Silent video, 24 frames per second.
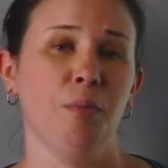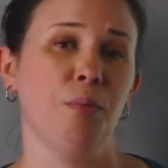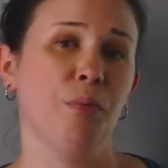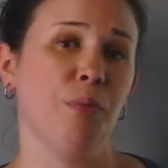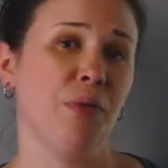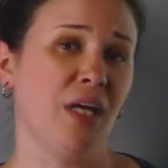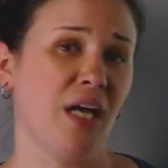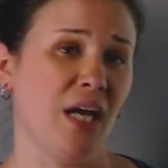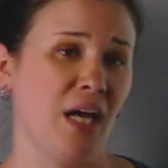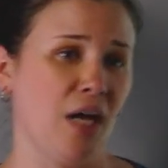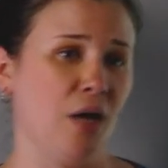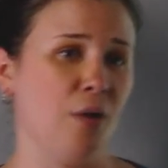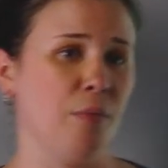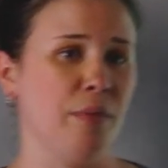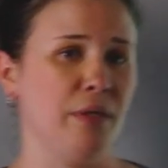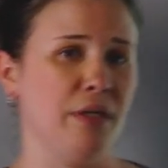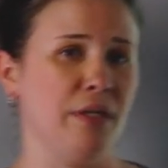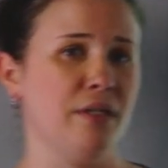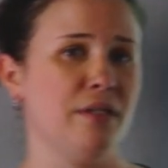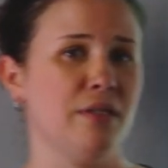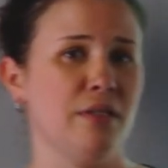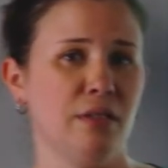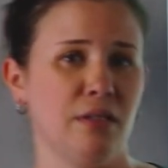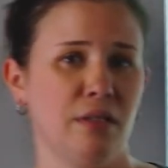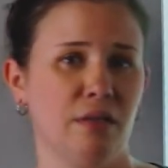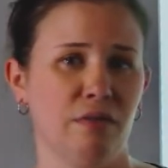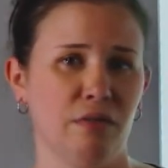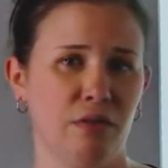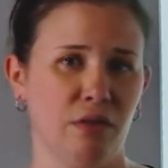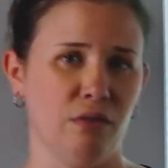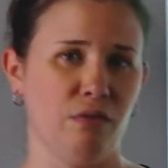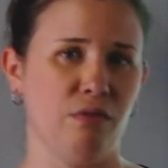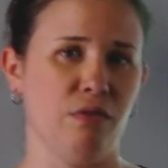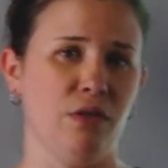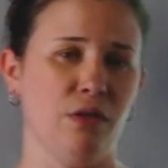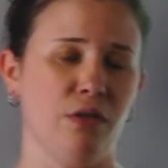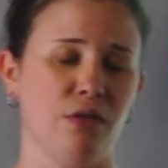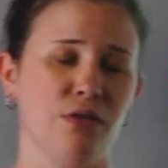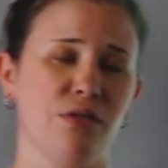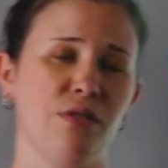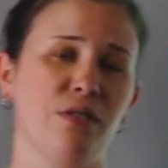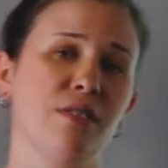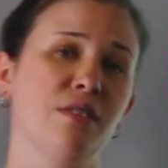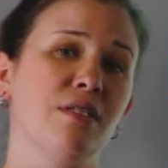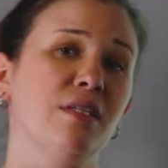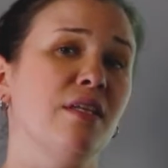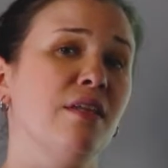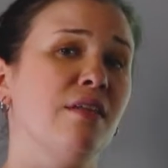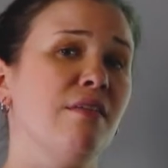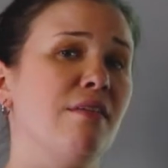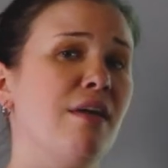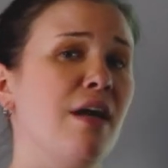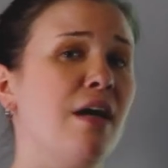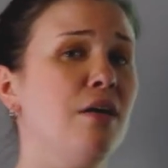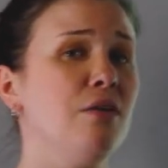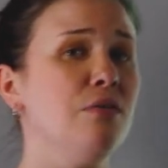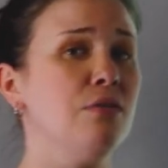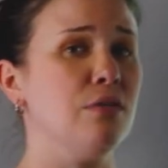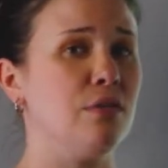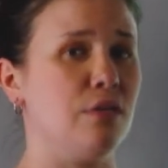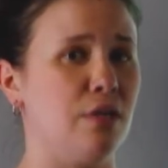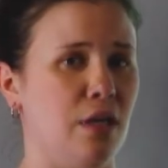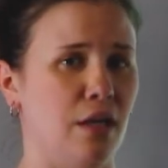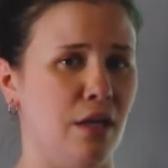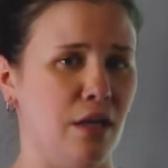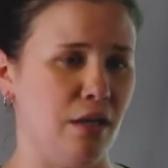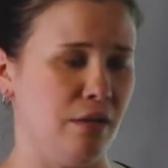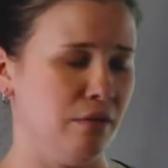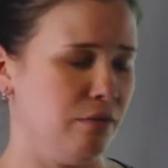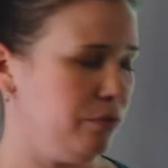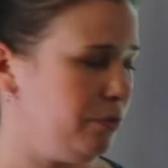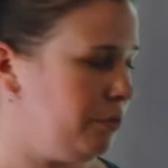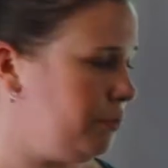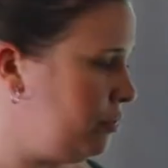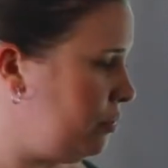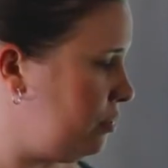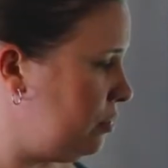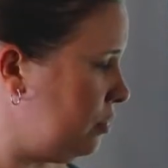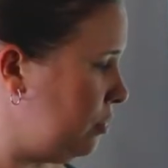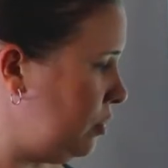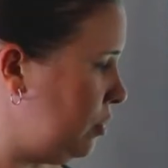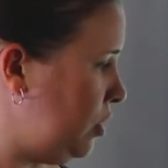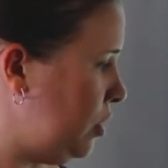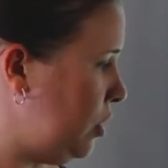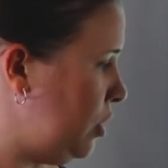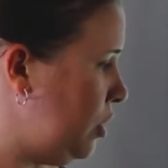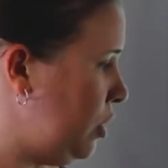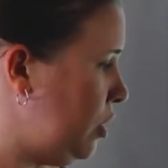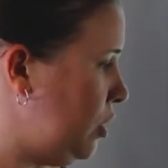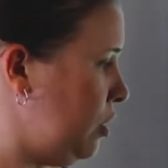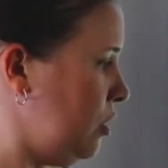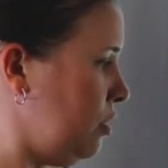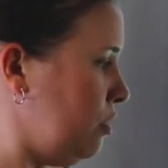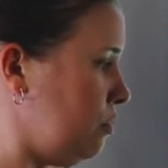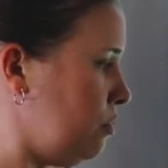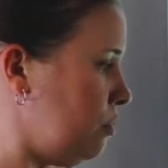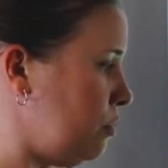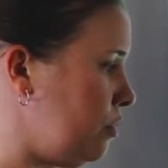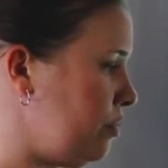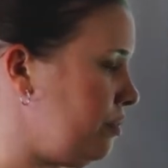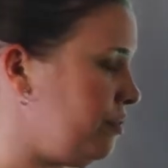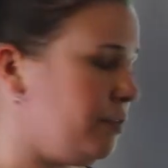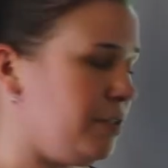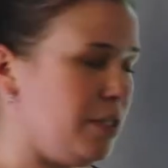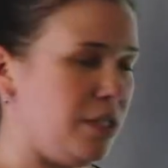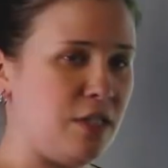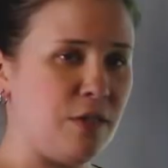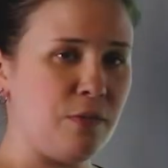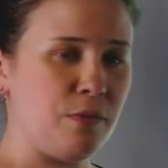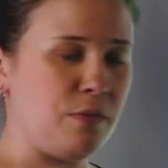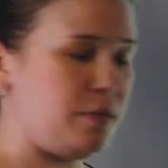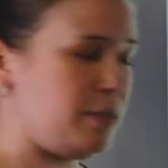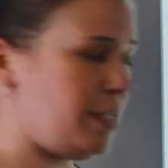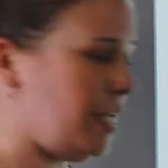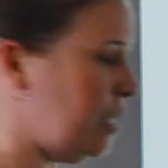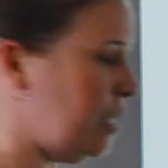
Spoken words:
But how many significant figures does 1,000 have? Well, if decimal is